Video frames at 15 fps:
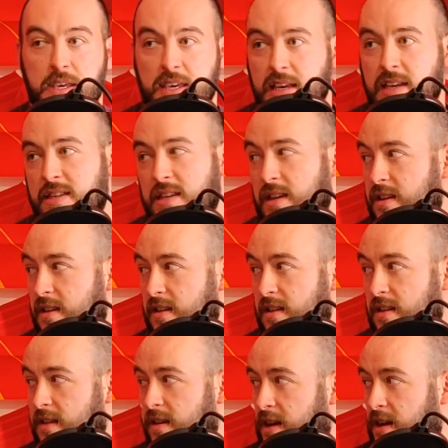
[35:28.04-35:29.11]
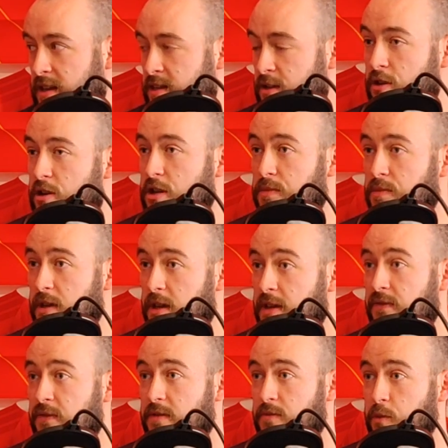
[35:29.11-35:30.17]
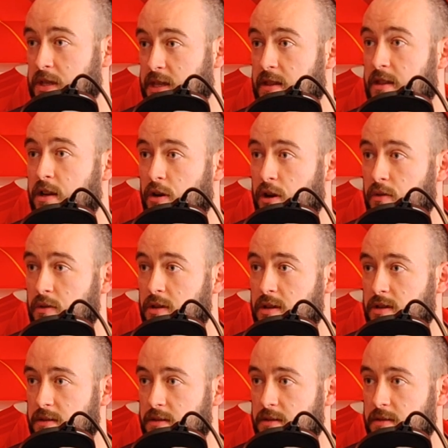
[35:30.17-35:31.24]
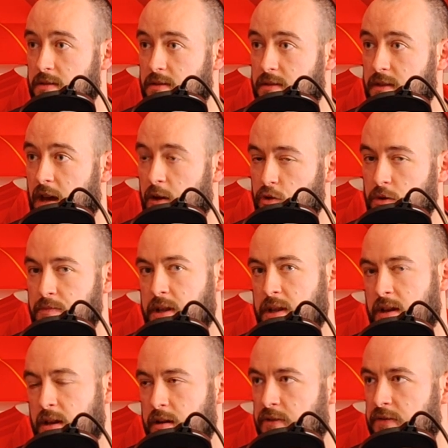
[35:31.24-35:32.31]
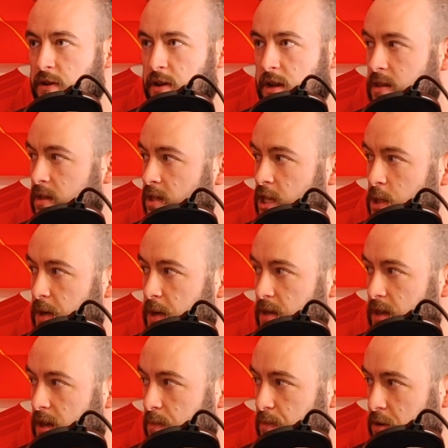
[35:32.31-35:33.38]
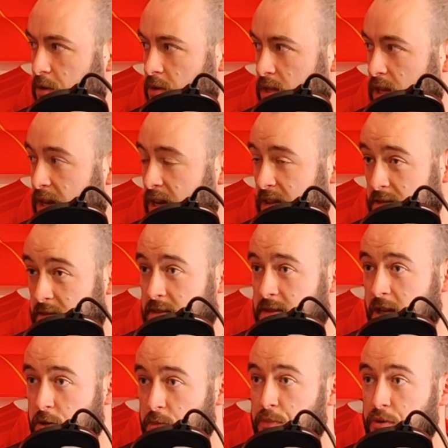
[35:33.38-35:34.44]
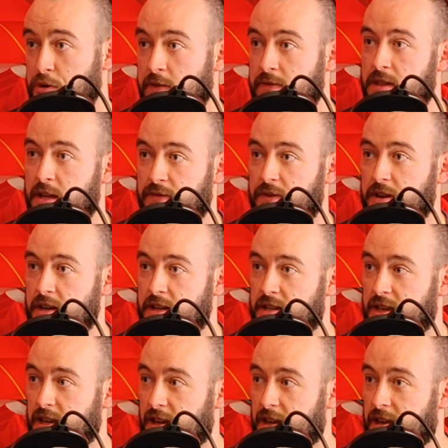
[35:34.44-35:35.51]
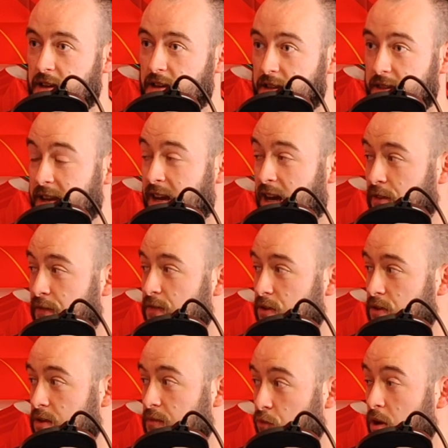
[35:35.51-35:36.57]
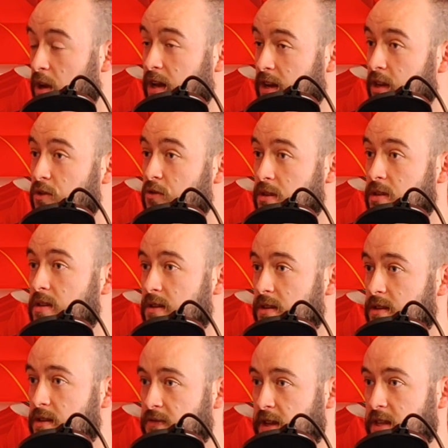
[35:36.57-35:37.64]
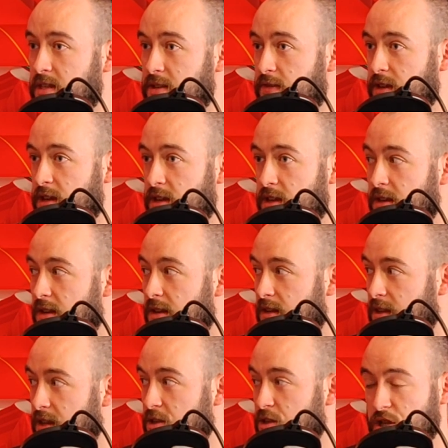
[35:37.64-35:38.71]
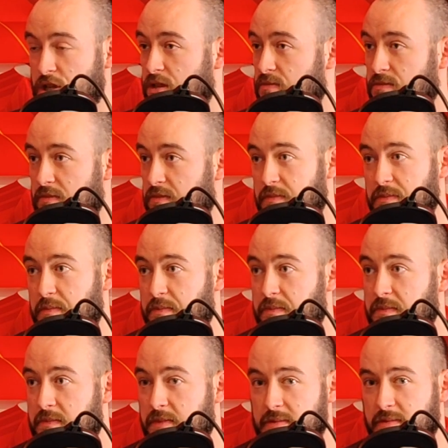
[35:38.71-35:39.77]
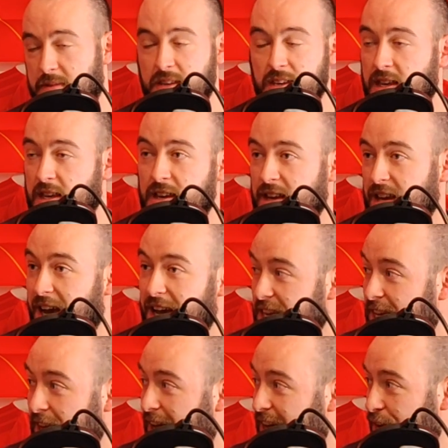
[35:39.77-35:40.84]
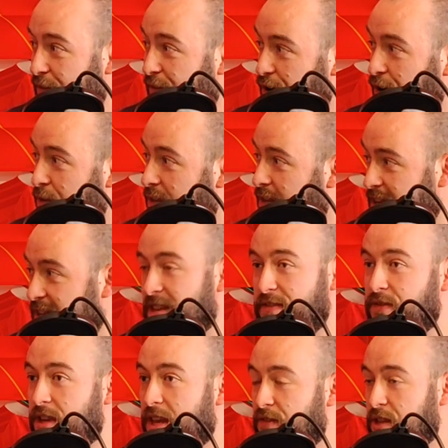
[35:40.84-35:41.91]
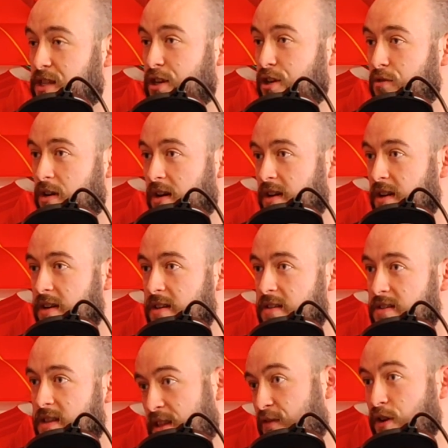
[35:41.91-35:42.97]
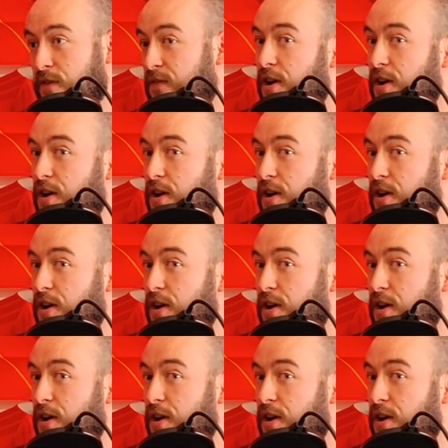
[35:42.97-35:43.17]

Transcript: be easy and it's not going to, if we did go out, I wouldn't be like, oh fucking, I didn't expect that because they they've proven that first leg they are fucking really good defensively. Like just you, you can't you can't get through, and you if, if you do, then they've got